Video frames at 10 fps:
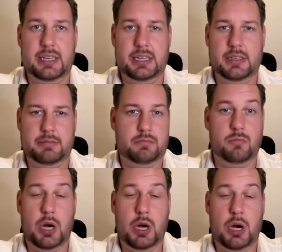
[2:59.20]

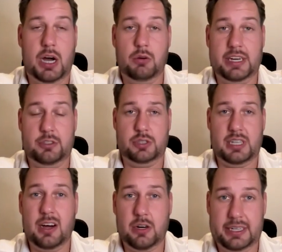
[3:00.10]
um, how dangerous
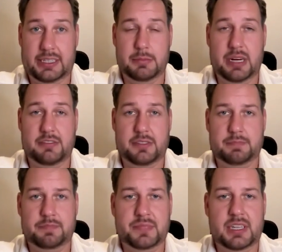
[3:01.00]
are EMFs
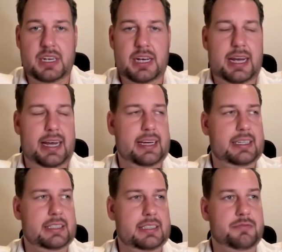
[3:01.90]

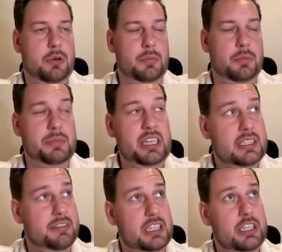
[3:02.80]
and for me, the
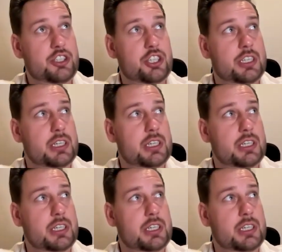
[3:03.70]
definition